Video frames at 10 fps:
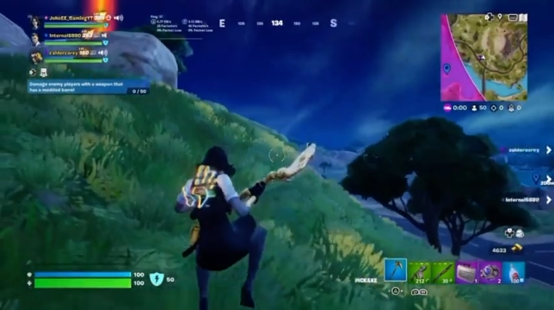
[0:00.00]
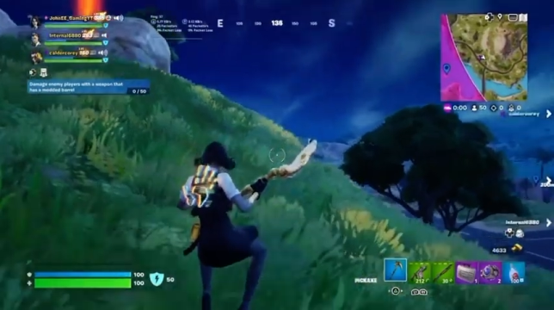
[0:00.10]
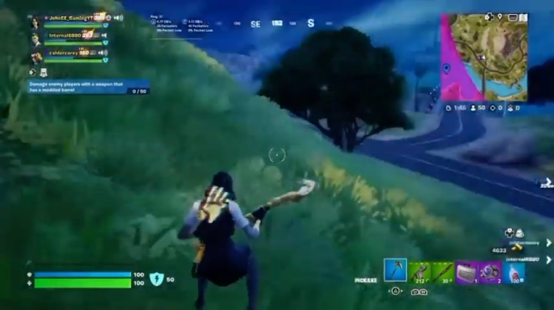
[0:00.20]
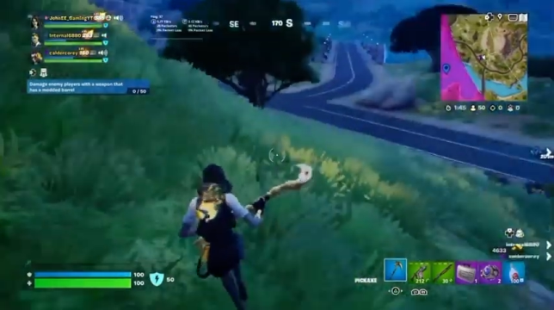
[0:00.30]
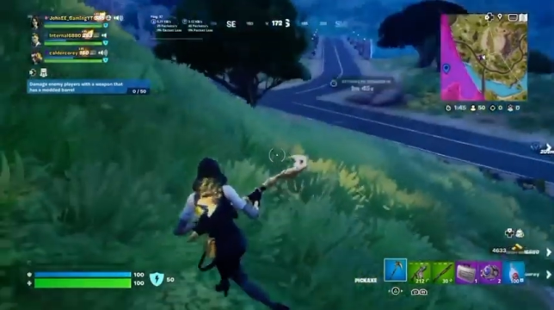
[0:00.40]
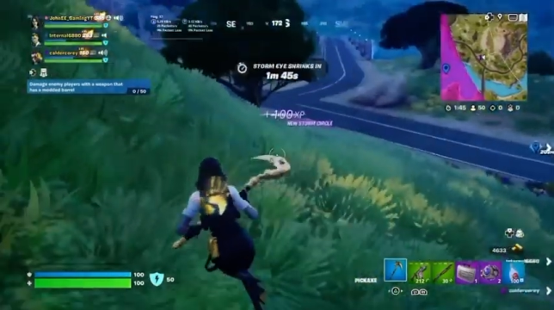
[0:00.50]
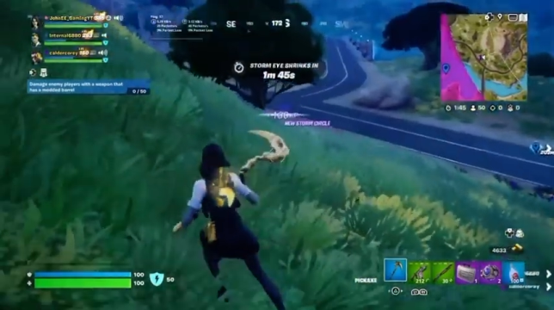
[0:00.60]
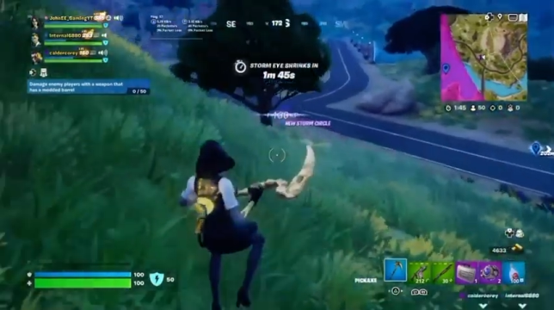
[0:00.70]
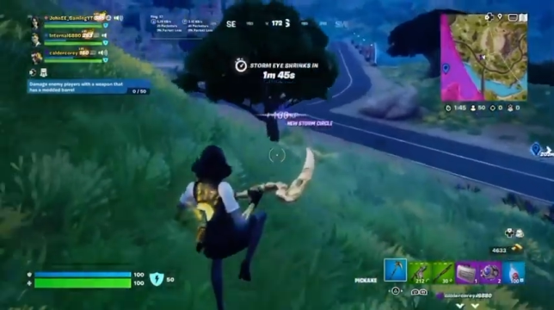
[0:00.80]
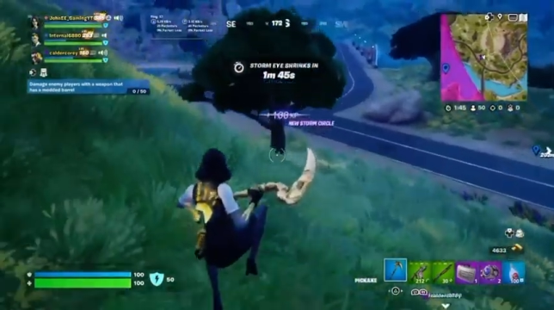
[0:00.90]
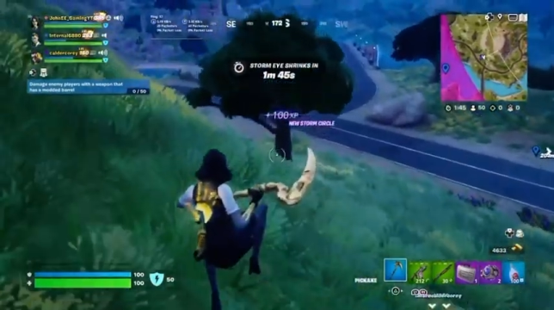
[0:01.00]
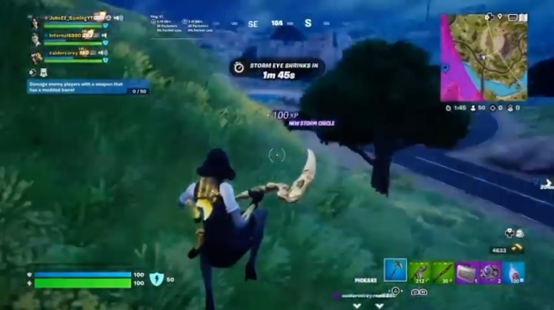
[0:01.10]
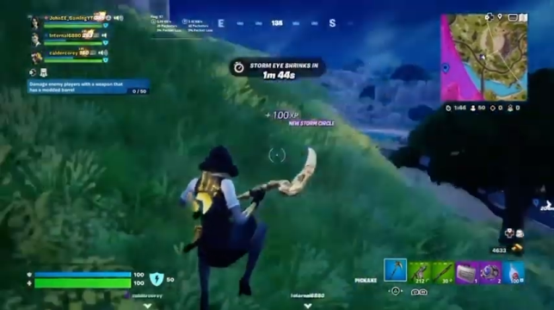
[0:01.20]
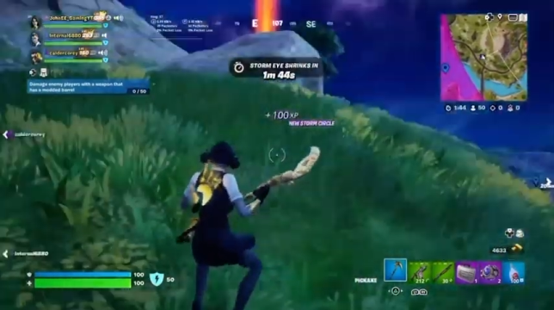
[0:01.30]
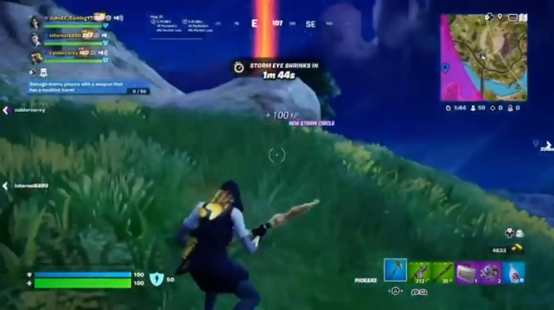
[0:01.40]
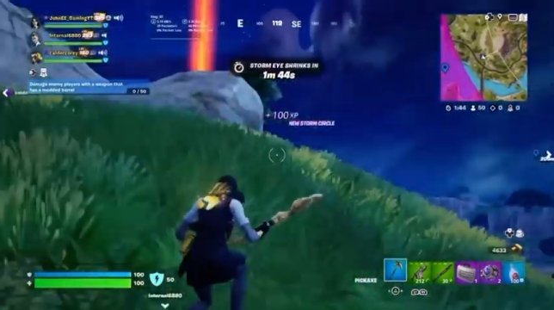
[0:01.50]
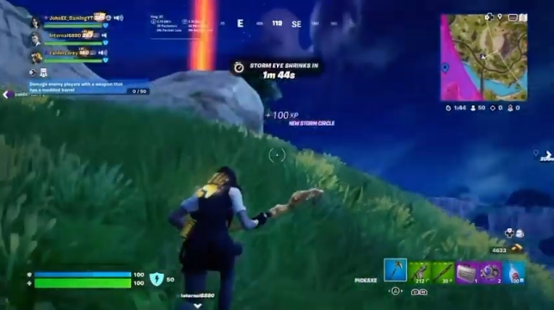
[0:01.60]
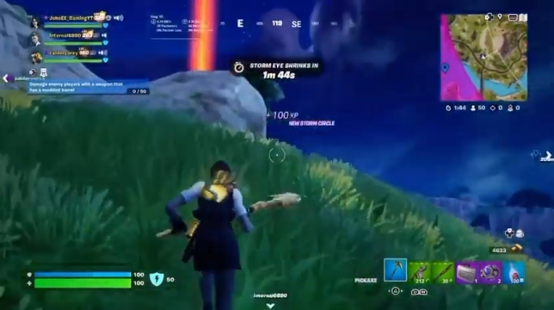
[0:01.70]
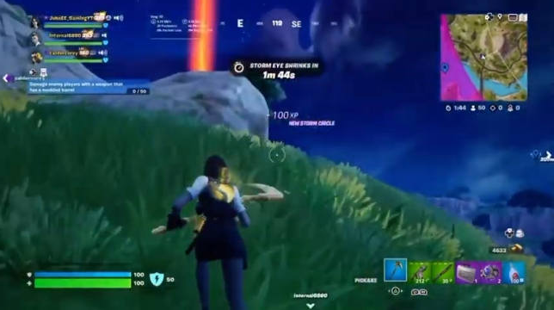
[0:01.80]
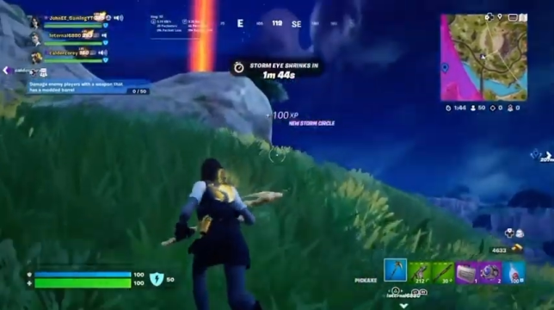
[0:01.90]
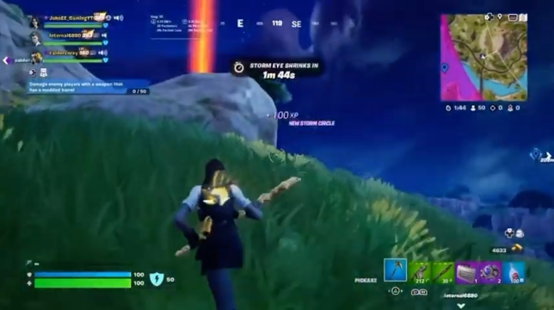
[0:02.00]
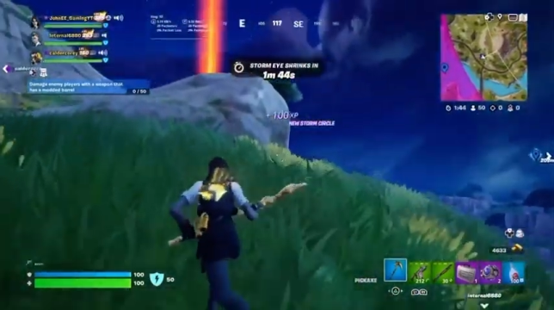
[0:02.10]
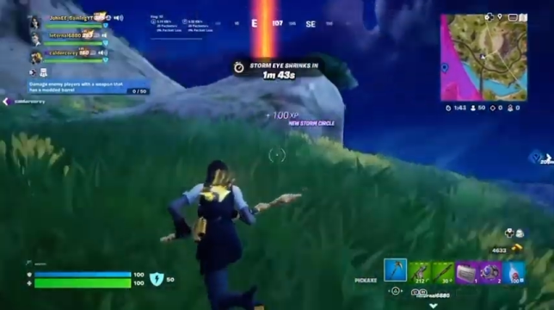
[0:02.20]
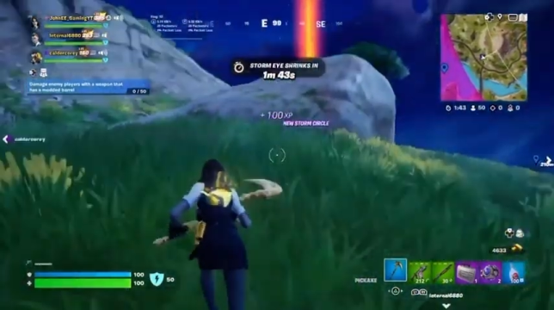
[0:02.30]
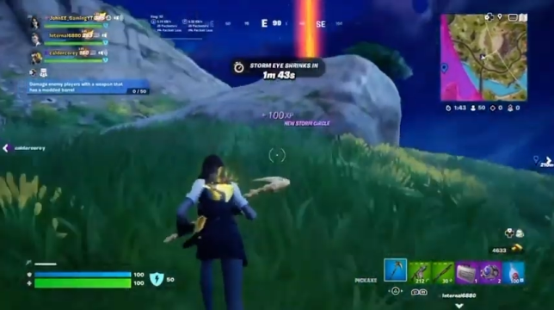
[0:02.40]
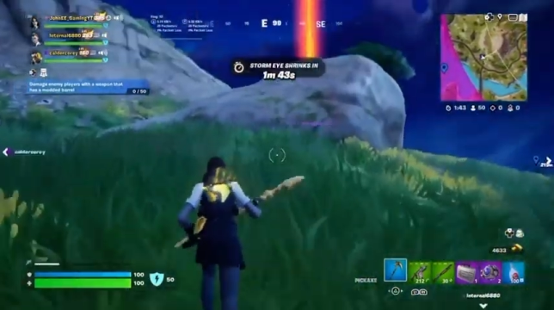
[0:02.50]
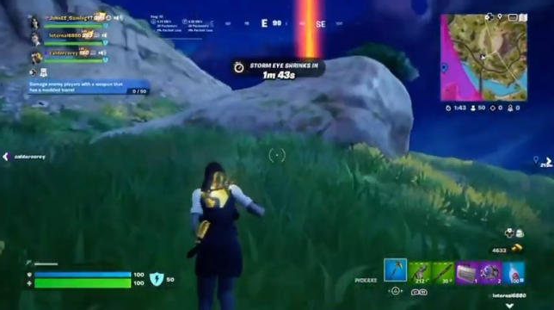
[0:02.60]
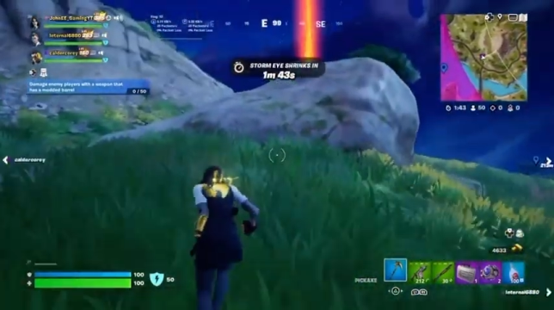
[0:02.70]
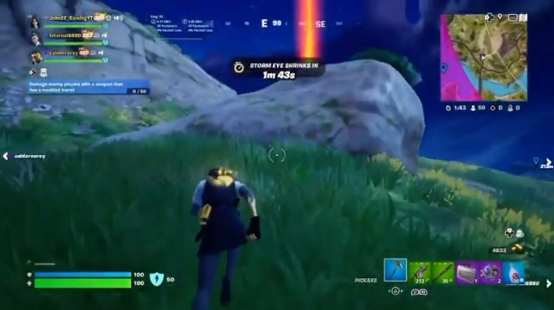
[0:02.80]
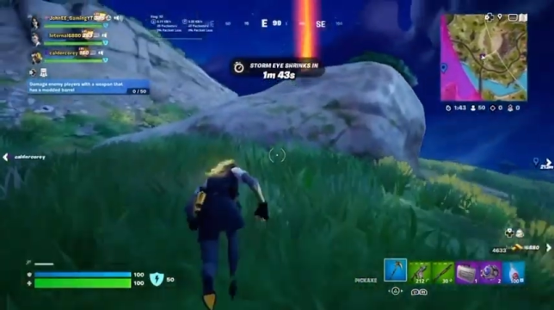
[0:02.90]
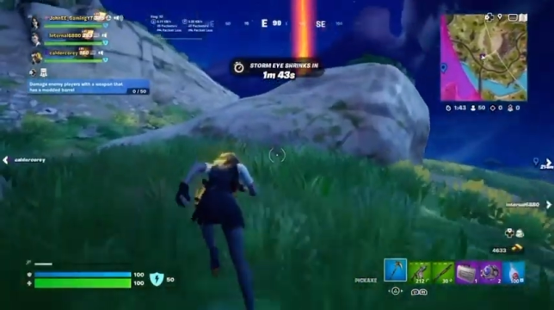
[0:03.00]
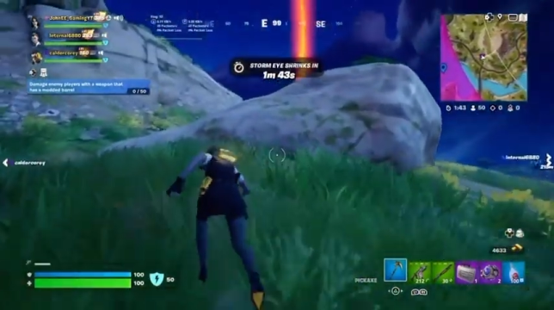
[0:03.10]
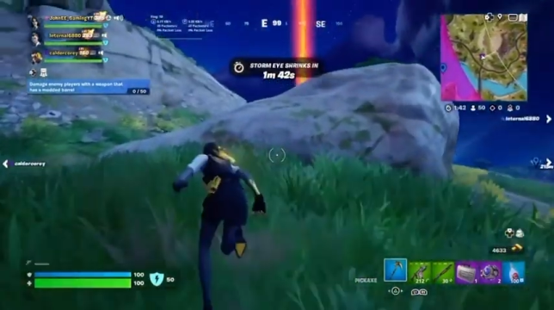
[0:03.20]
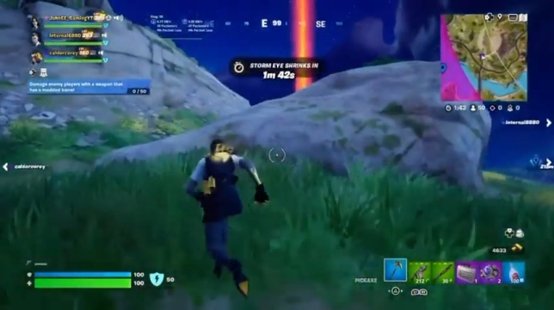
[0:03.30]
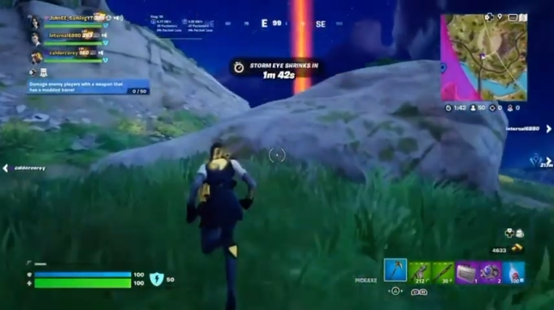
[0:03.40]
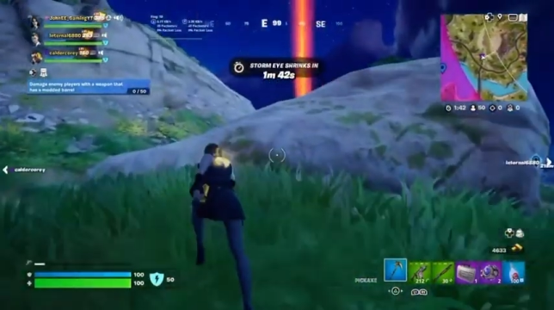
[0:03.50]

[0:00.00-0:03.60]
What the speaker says: Nobody's mouth can be seen.